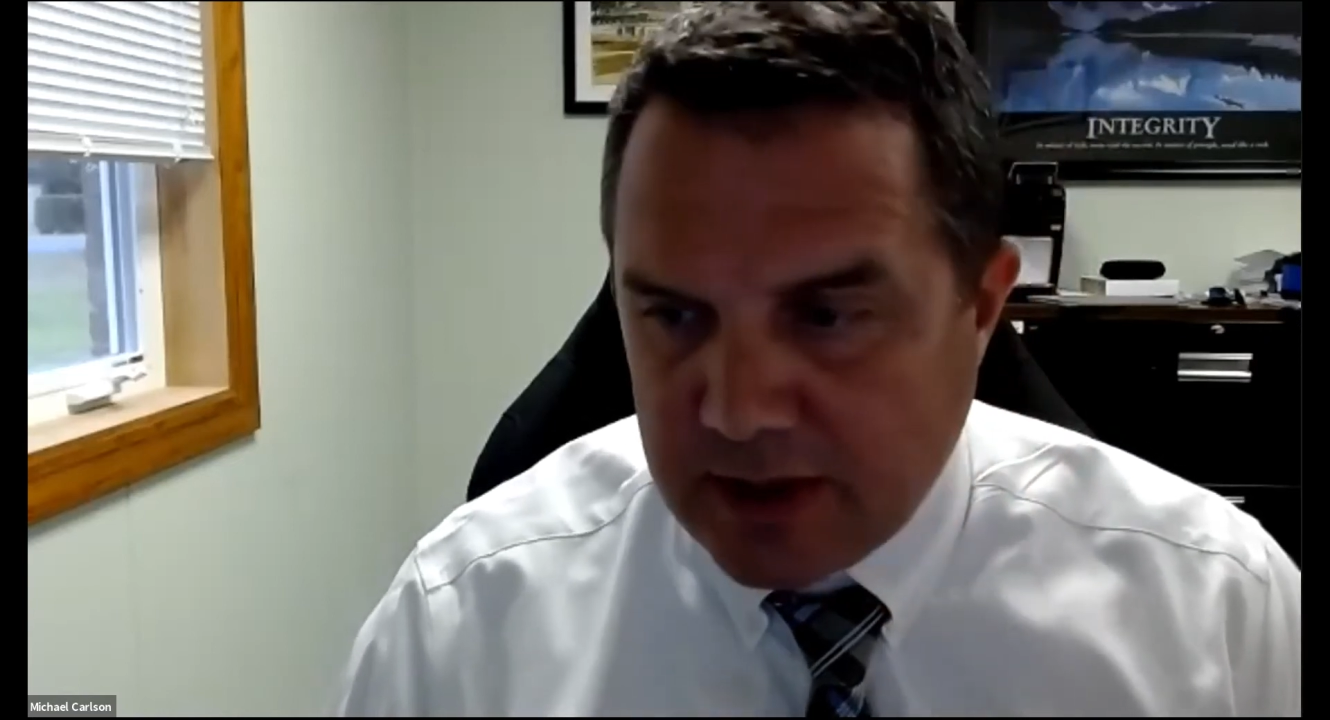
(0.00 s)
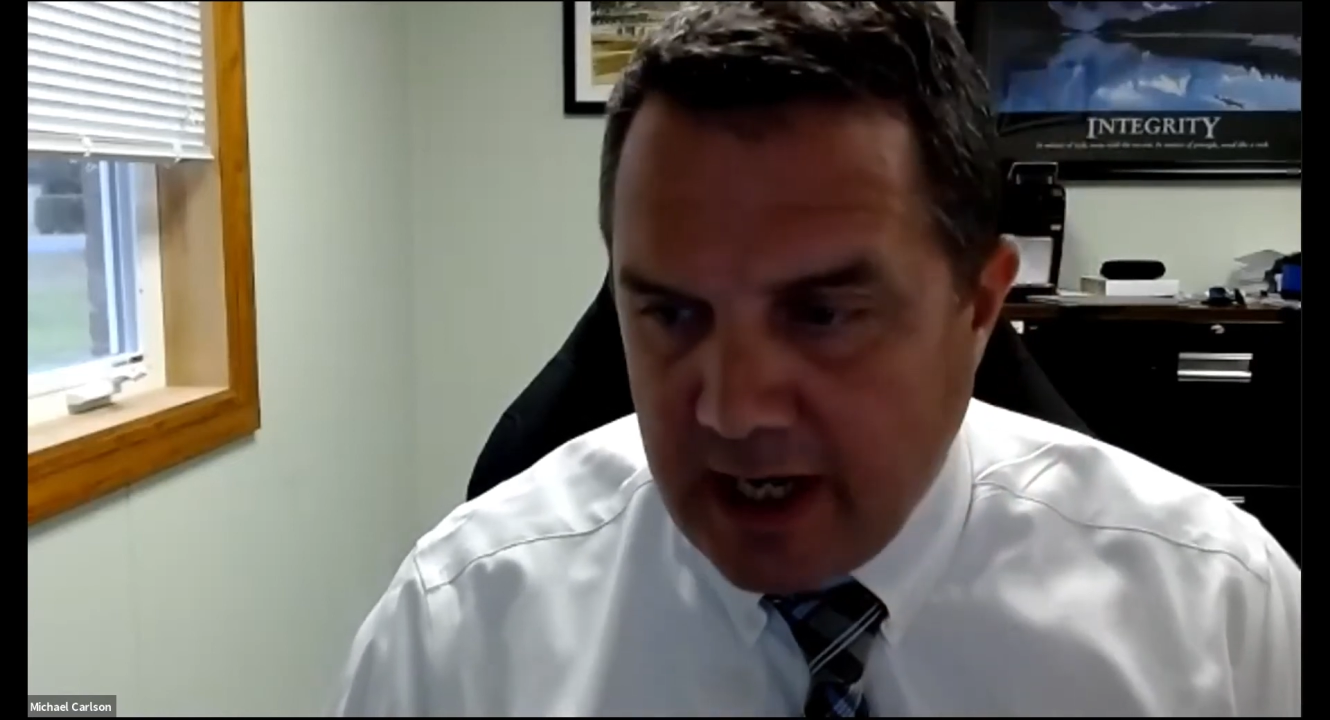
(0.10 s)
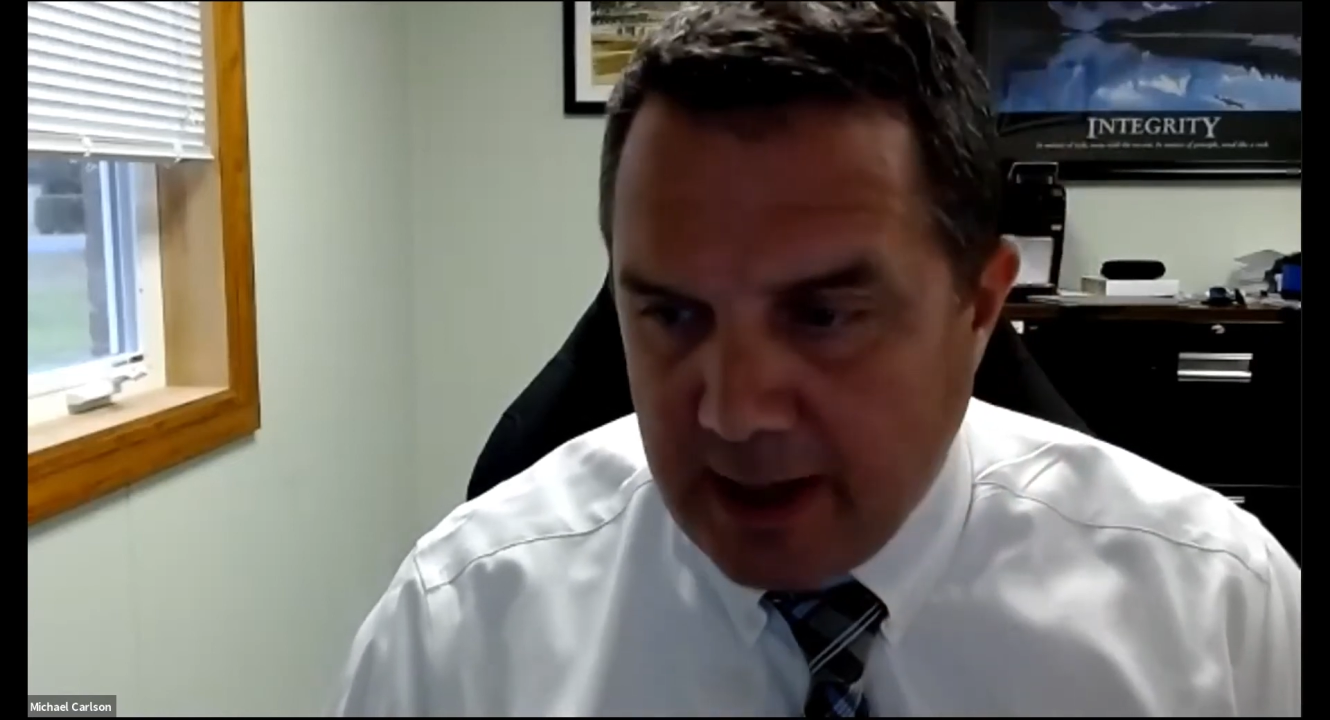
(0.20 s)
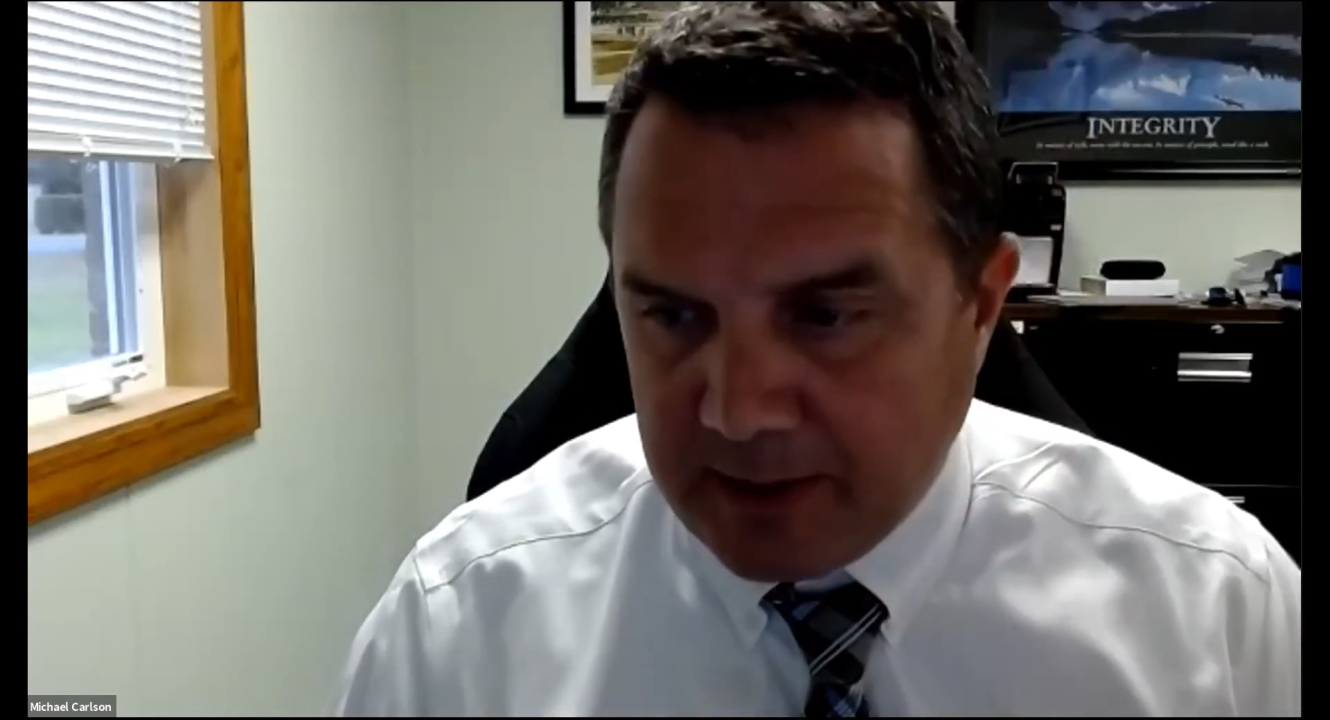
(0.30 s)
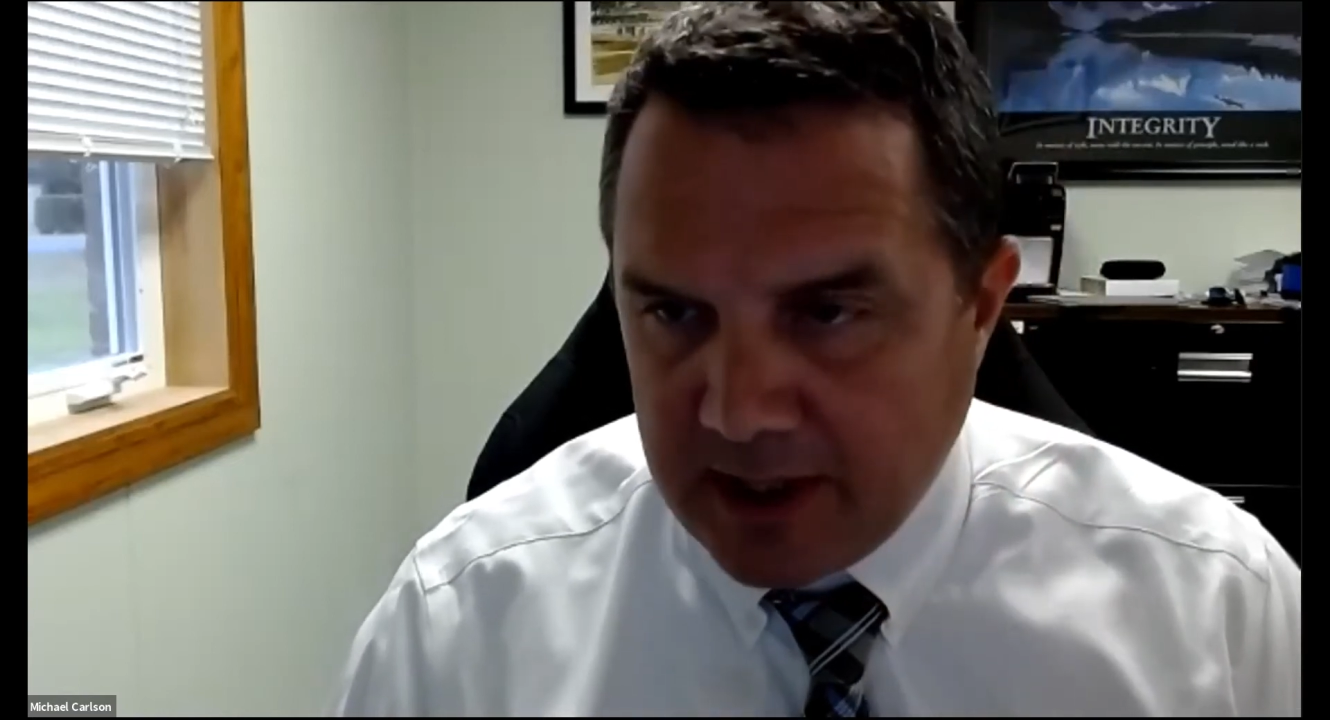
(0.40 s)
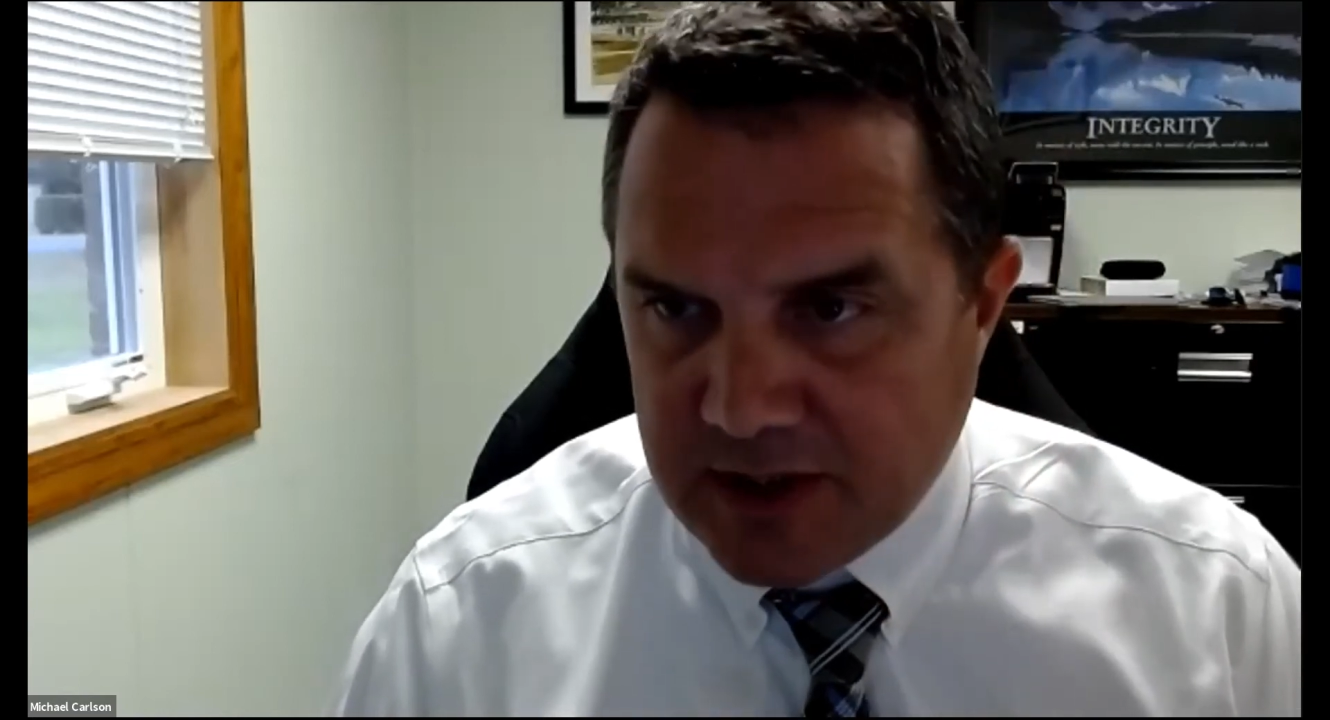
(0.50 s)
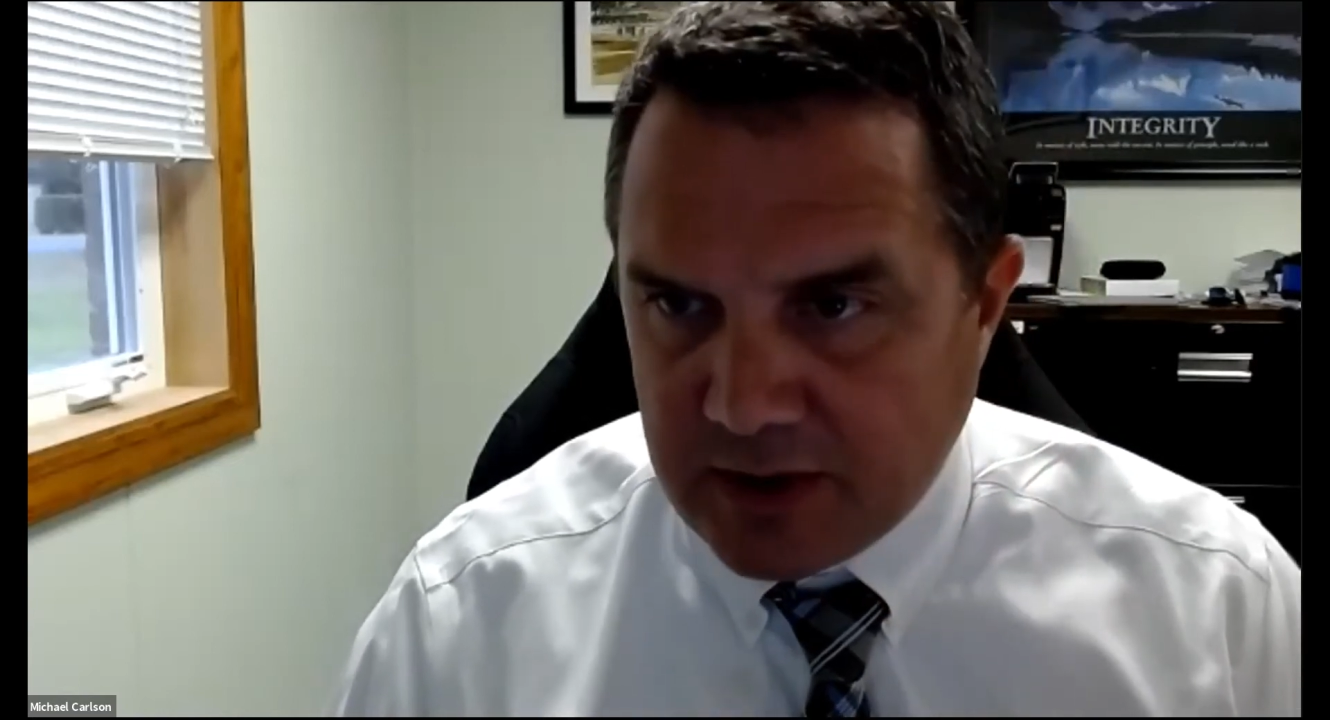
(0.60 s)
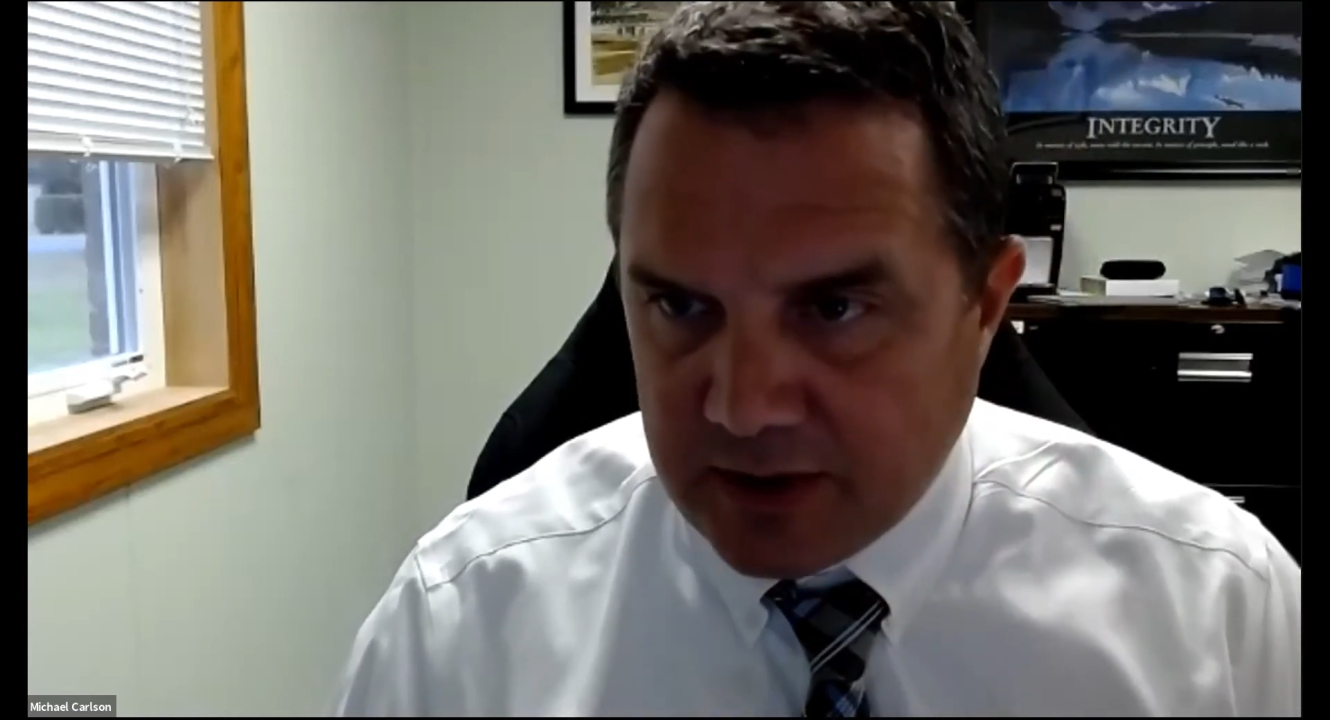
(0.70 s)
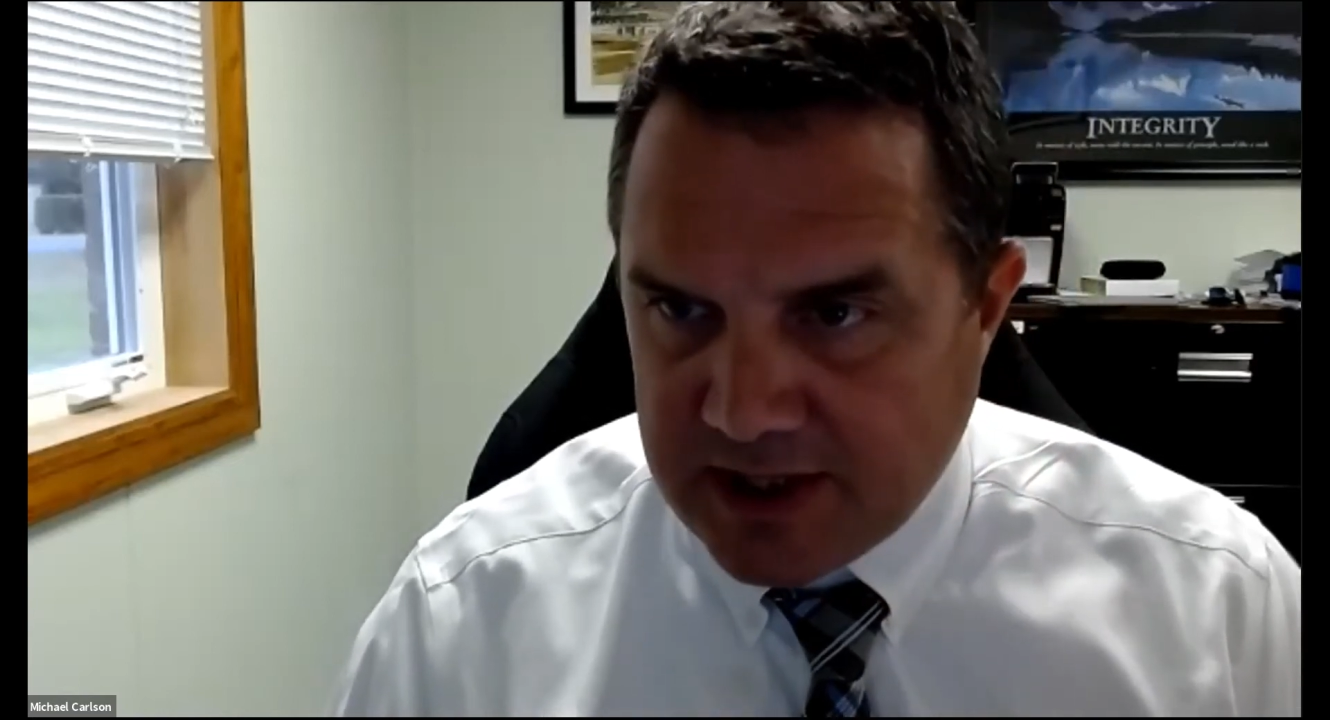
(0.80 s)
an application called